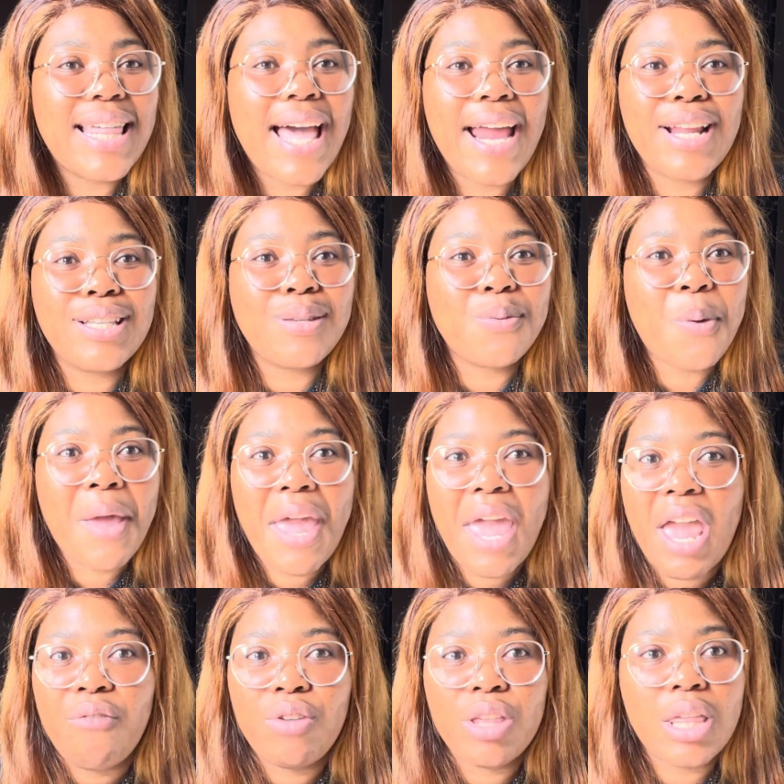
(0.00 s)
That is
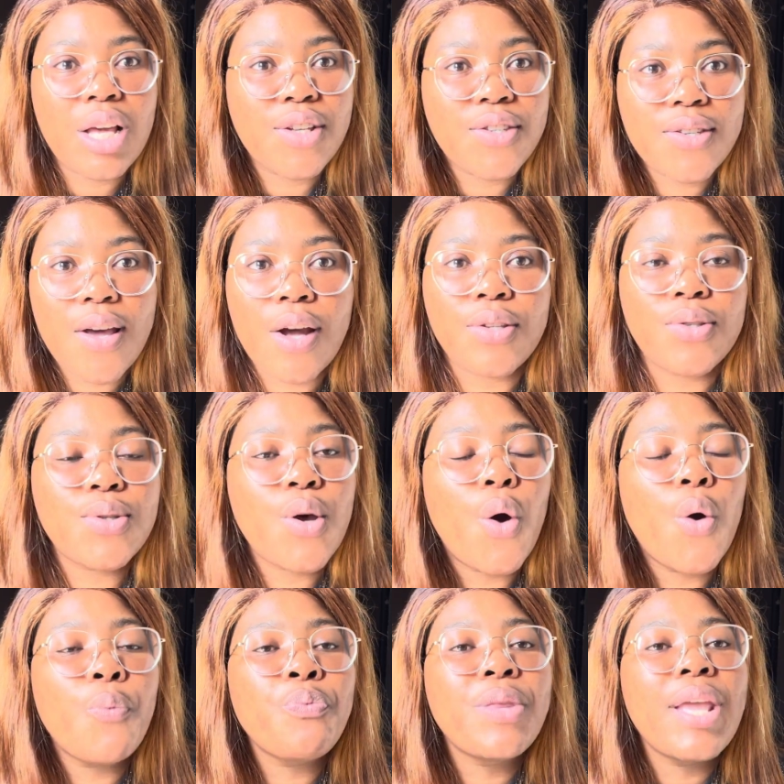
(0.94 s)
where everything starts.
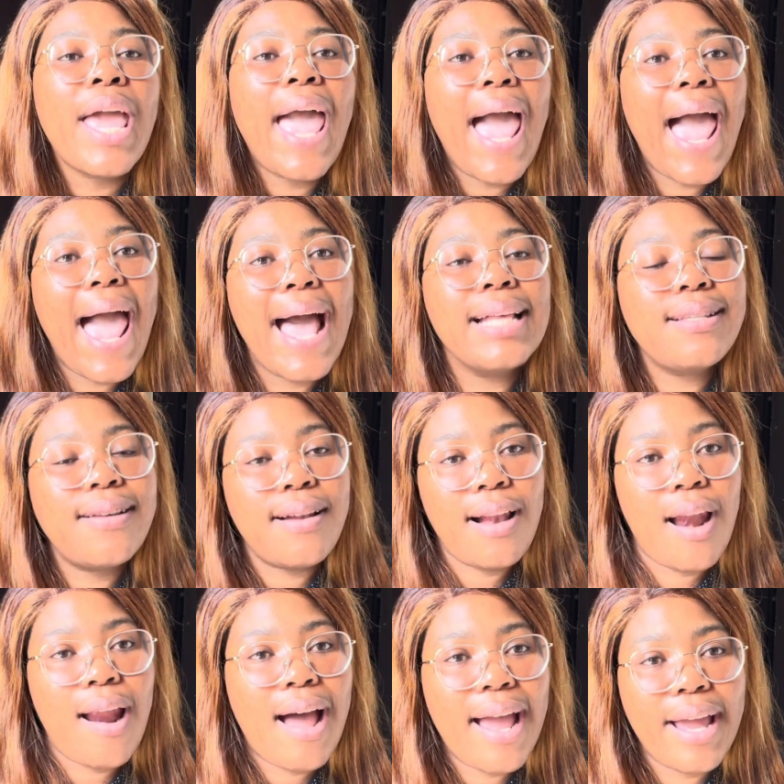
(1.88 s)
So as a
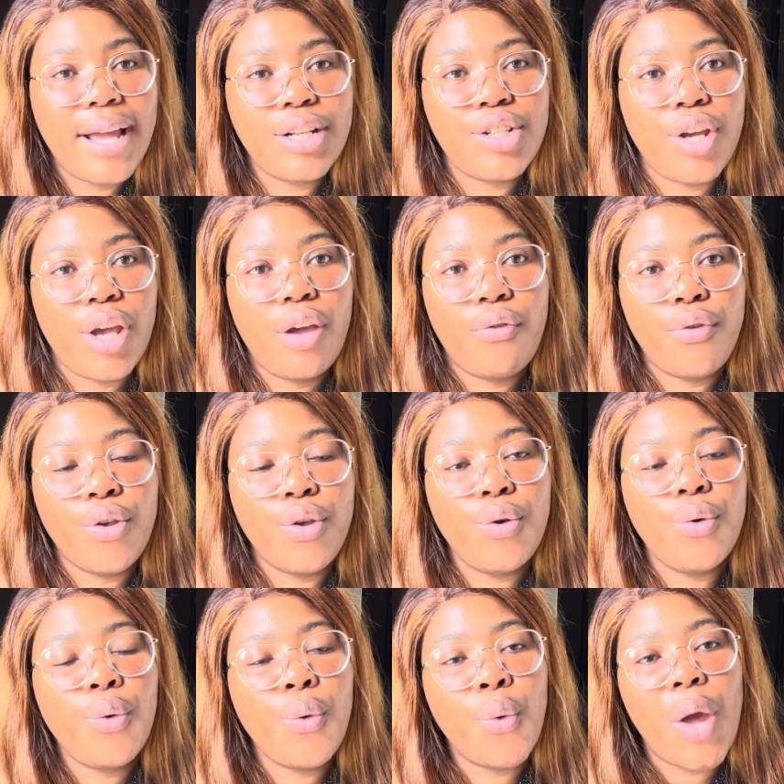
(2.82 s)
client, if
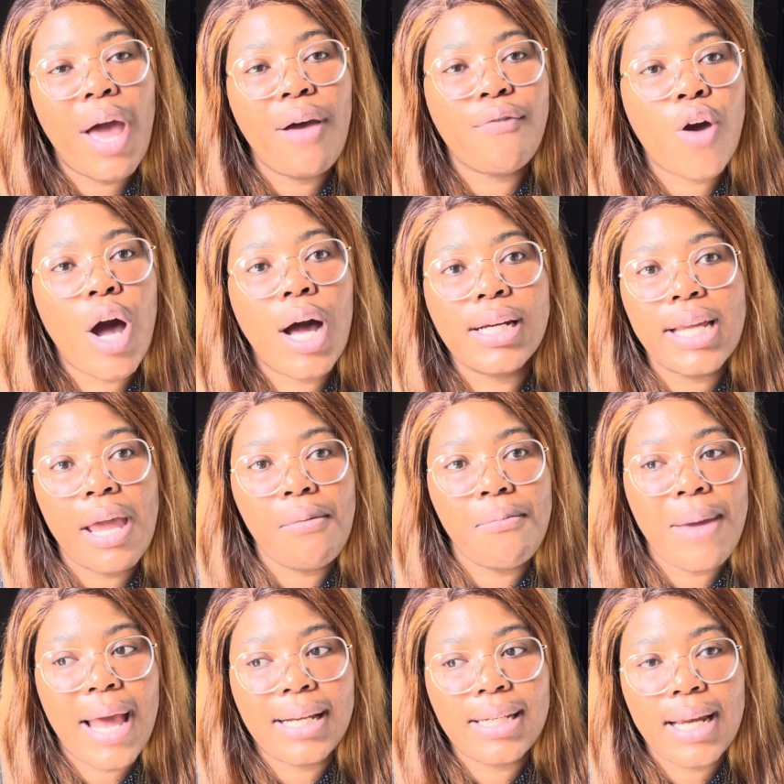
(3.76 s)
you have got
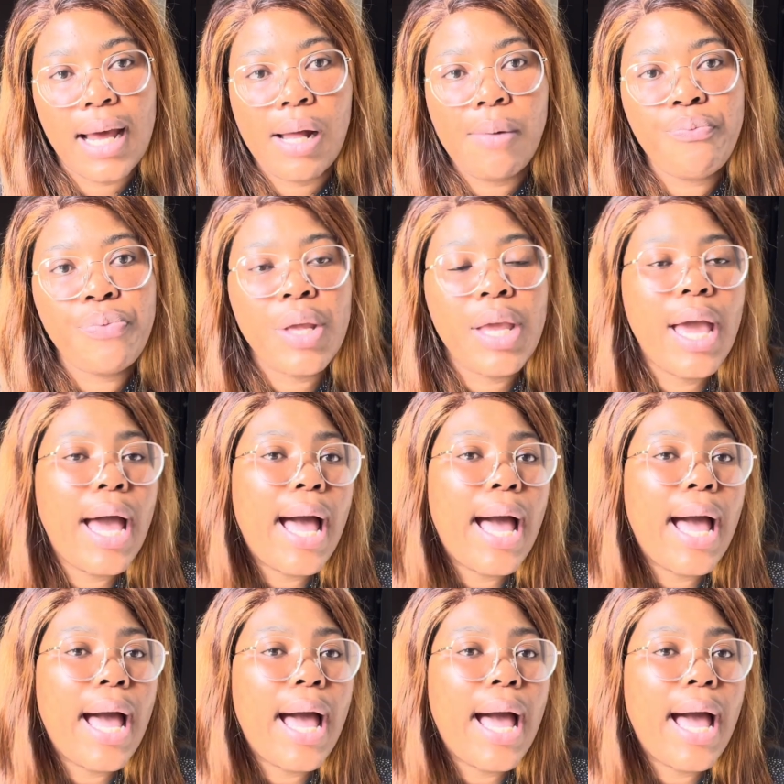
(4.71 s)
a matter,